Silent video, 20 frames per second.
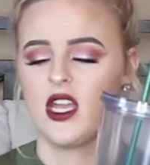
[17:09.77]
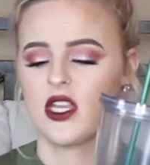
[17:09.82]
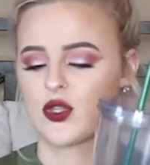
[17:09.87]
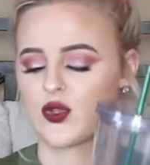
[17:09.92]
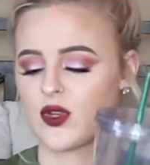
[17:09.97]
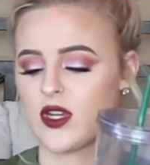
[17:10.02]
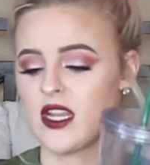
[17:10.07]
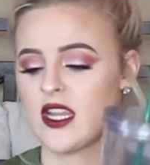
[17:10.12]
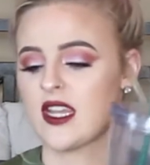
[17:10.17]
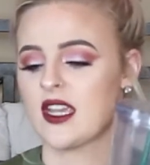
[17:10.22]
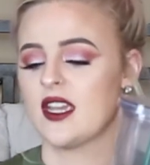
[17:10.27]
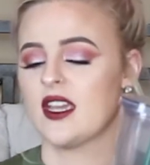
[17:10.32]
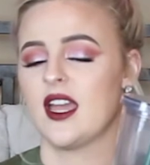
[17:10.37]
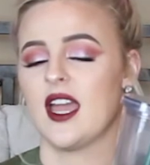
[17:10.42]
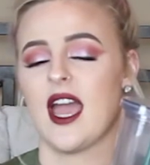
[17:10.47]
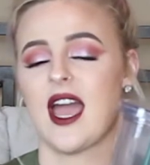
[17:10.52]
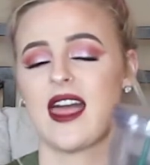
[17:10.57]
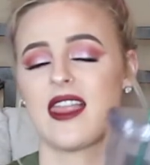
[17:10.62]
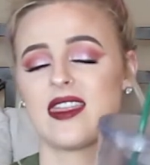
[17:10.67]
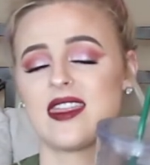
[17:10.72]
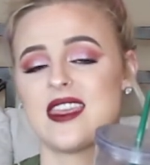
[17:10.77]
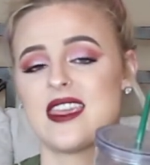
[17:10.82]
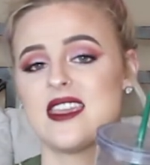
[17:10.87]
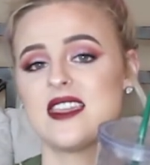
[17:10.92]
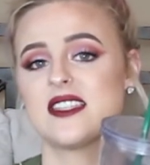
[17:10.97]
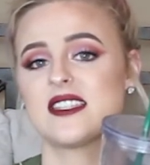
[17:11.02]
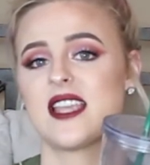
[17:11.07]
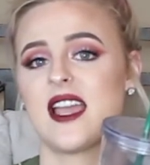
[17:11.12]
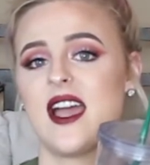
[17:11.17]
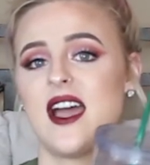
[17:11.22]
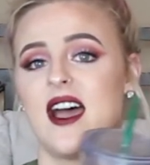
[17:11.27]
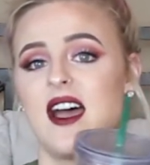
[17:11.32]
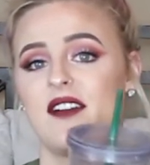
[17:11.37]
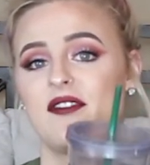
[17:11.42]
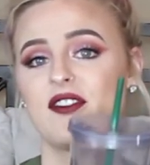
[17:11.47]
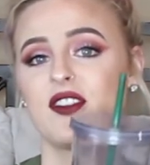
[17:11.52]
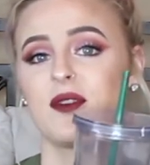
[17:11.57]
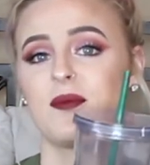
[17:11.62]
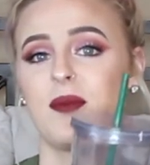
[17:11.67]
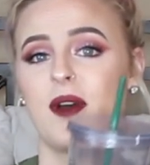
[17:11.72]
Drink at least
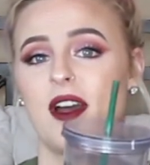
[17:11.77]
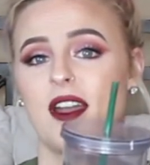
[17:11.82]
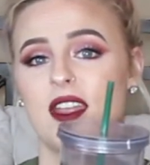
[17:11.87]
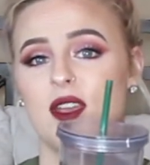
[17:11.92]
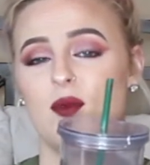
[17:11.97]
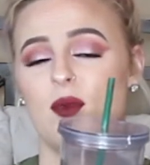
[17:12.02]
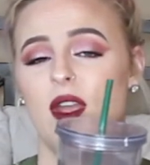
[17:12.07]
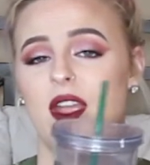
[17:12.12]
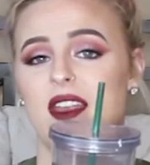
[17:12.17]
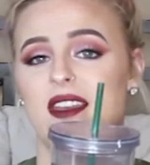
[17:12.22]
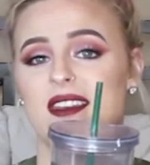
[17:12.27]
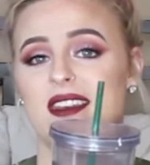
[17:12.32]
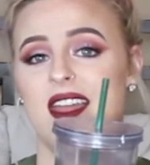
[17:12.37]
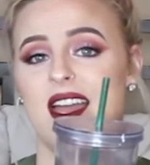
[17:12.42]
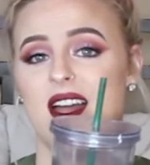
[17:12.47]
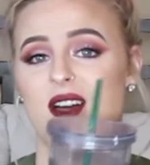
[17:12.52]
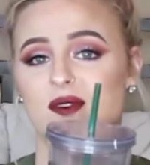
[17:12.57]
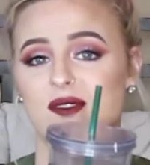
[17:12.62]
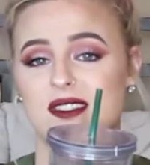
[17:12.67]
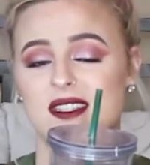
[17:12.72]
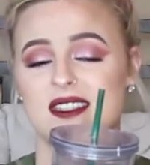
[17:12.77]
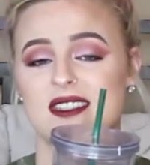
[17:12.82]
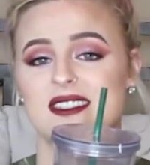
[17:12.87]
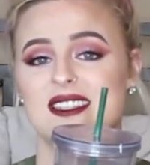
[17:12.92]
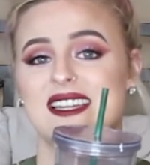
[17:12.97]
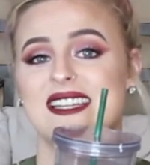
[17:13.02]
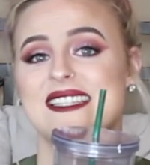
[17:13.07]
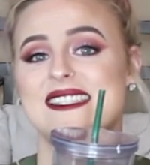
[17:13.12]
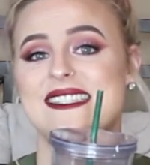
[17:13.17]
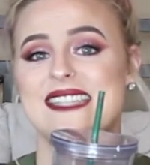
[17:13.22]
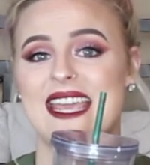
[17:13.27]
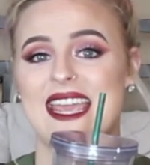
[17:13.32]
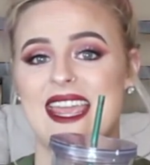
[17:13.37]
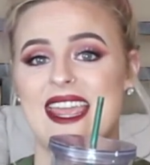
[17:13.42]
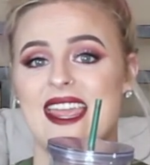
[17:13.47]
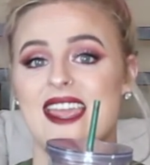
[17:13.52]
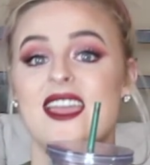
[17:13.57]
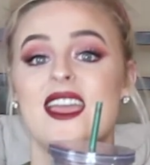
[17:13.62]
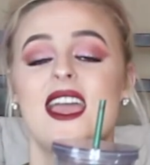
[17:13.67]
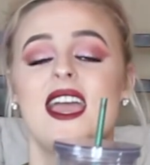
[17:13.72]
half your body weight in ounces a
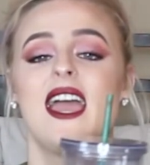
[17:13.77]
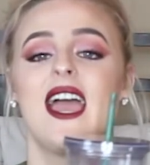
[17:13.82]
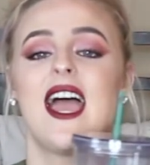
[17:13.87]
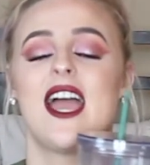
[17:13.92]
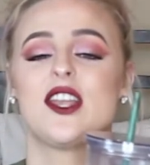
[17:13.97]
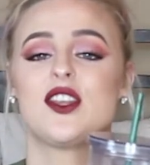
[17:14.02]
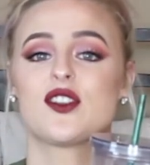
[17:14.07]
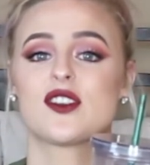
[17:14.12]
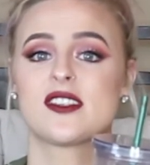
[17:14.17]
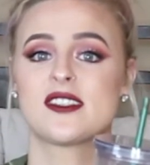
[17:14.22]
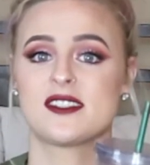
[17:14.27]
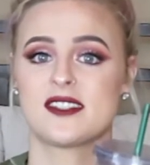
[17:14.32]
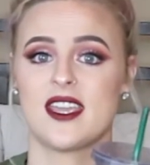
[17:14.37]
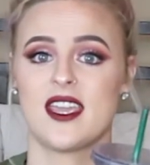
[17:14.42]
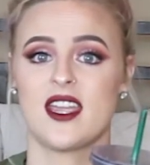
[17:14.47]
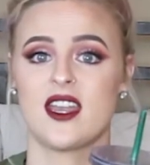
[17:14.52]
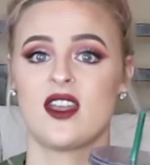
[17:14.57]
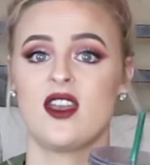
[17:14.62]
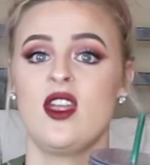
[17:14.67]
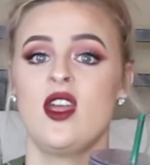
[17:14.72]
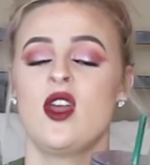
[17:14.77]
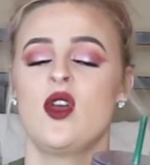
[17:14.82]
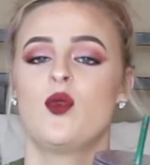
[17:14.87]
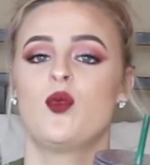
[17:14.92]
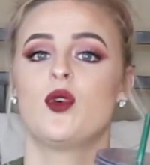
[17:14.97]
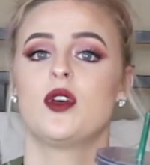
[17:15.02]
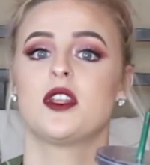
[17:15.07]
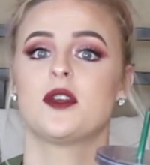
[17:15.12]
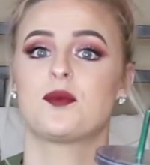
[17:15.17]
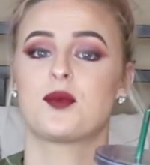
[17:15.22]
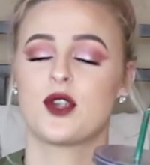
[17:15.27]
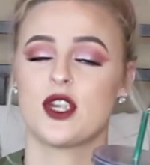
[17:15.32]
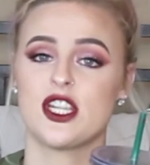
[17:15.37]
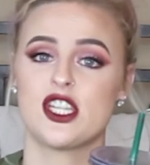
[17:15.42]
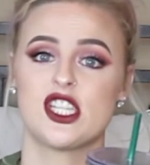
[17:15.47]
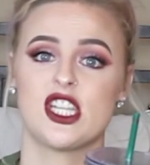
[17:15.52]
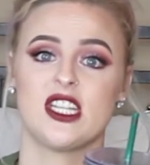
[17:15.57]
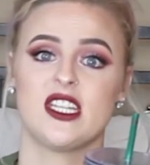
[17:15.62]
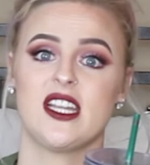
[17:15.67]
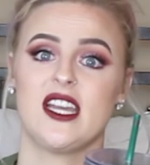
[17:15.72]
day, and your skin will
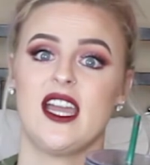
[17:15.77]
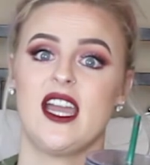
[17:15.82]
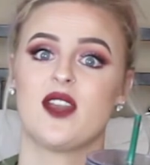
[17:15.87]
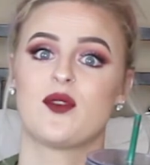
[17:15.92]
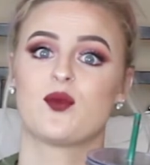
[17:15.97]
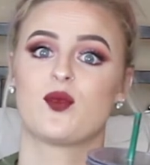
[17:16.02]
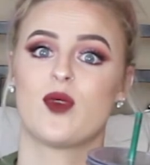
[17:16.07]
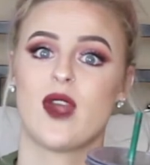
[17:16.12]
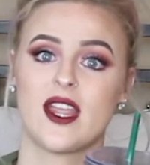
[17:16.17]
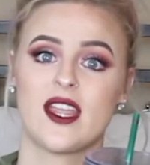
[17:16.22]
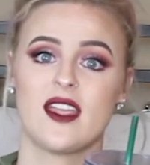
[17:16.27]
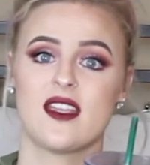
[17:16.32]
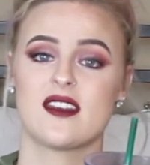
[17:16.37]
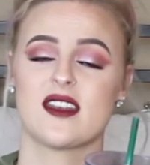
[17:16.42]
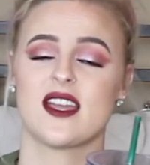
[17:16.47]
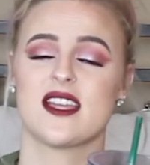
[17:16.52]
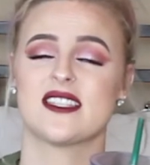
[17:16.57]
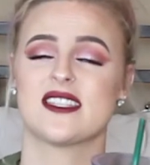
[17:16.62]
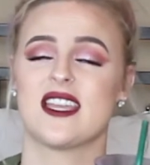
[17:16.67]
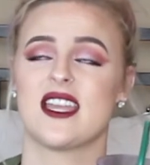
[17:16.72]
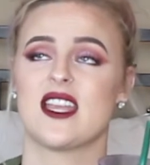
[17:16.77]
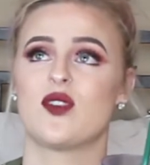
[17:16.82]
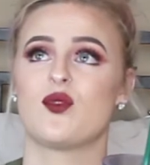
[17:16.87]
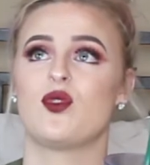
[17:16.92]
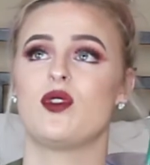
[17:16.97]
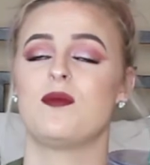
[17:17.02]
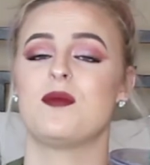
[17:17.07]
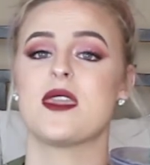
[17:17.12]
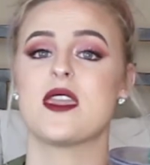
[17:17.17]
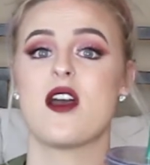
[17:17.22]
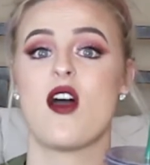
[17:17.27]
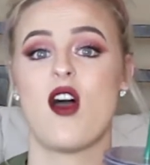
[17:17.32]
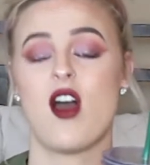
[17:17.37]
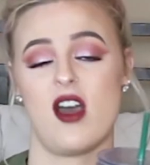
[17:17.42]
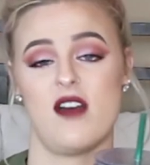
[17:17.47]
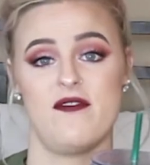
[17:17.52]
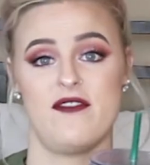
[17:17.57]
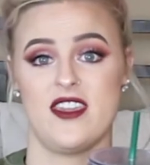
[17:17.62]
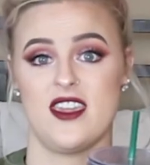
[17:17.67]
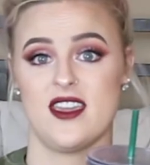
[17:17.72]
appreciate it and recognize it, and it will be
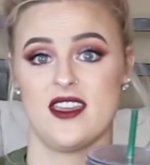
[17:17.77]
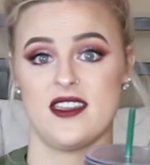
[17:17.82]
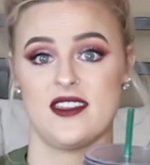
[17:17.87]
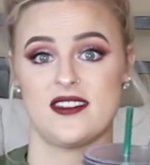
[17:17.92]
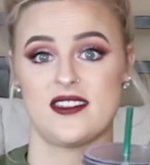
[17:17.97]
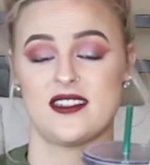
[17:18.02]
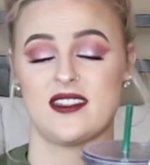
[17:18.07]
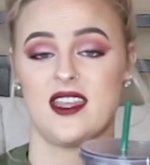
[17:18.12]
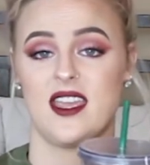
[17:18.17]
obvious.